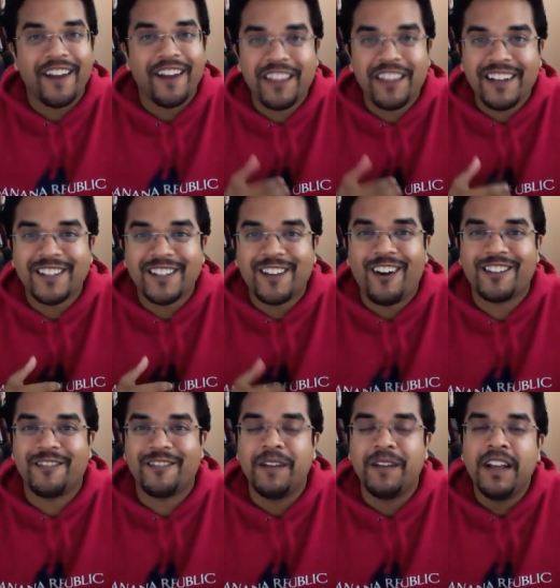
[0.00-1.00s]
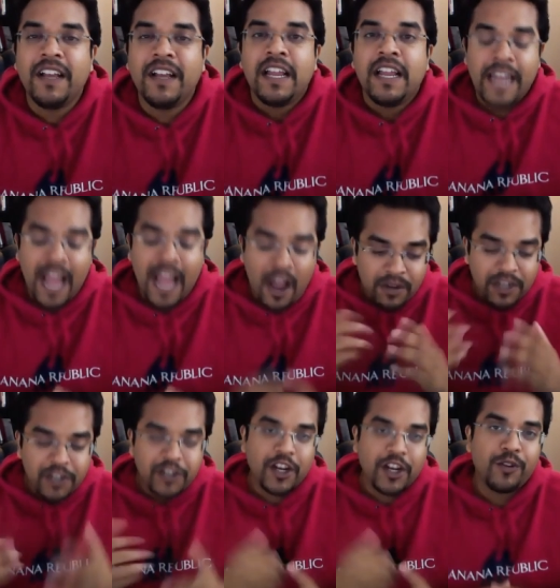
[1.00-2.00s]
Everything's awesome. Now I'm going to
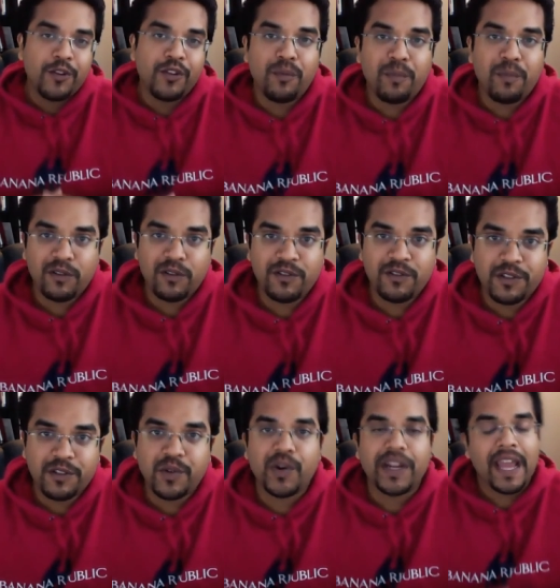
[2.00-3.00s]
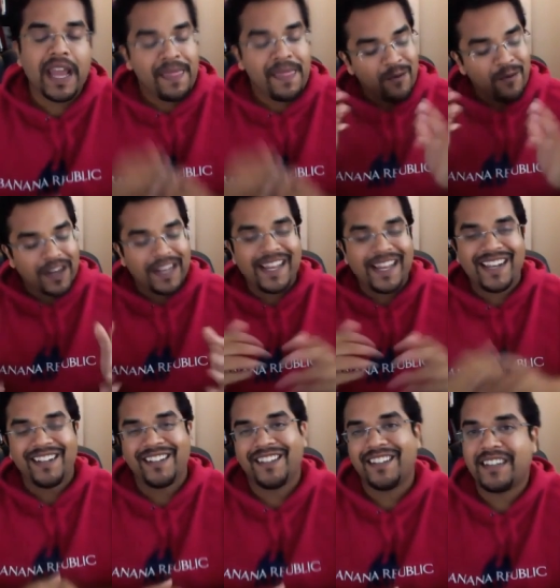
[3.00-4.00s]
share with you a personal story, and then we're going to get
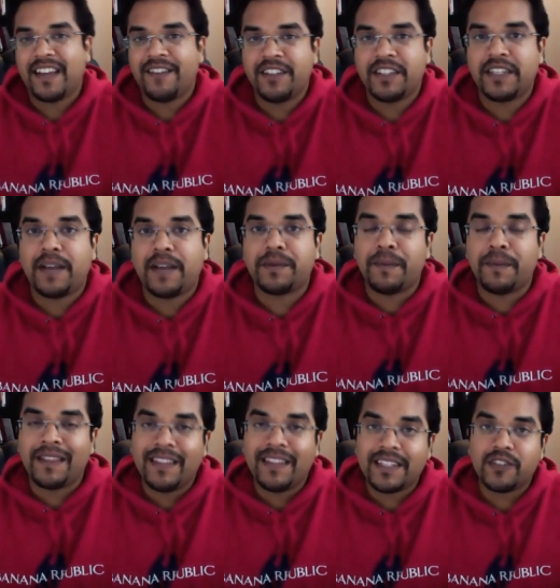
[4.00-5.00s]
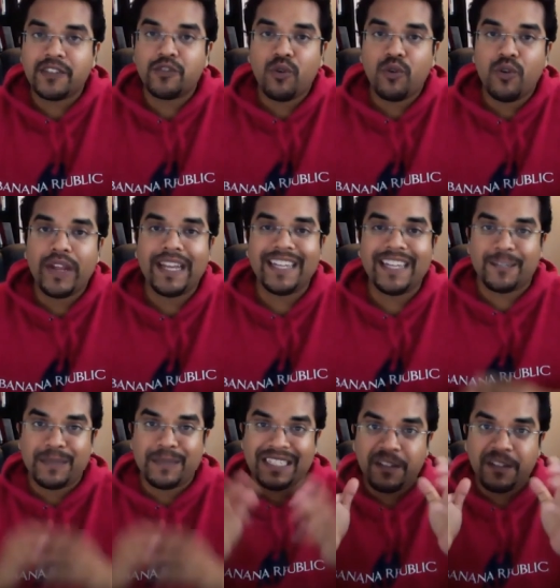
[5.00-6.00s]
into the 7 steps. But this story is
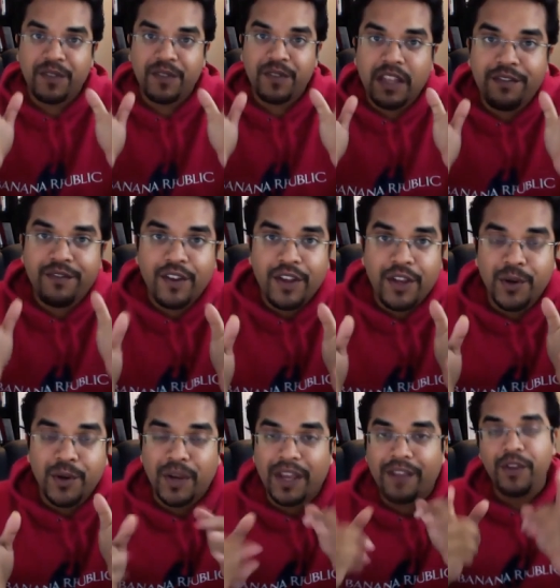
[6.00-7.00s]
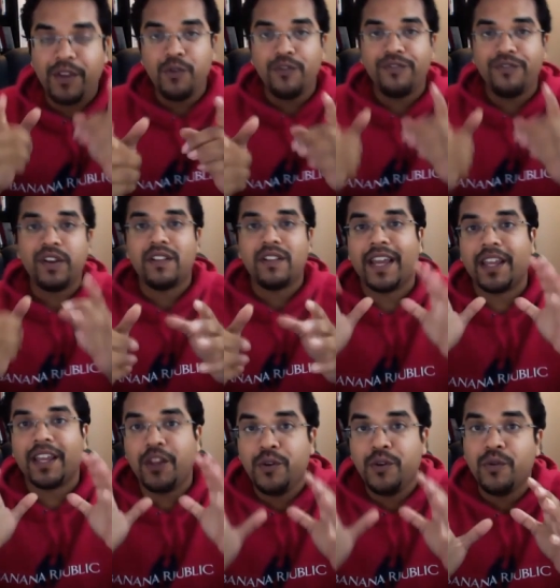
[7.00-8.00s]
specifically for you if you feel like
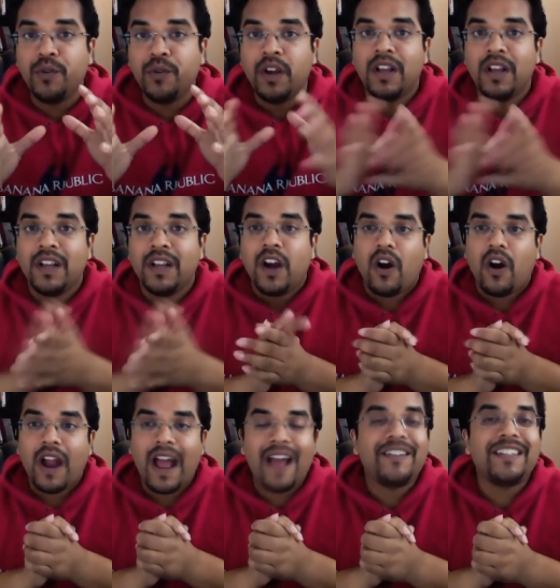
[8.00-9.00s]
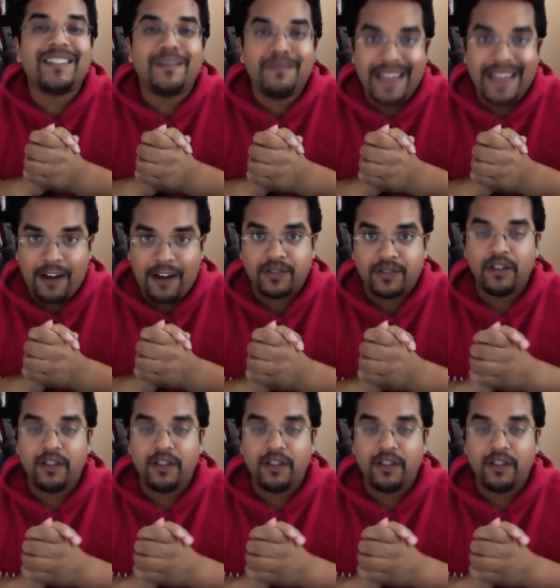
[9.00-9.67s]
you are having some doubts.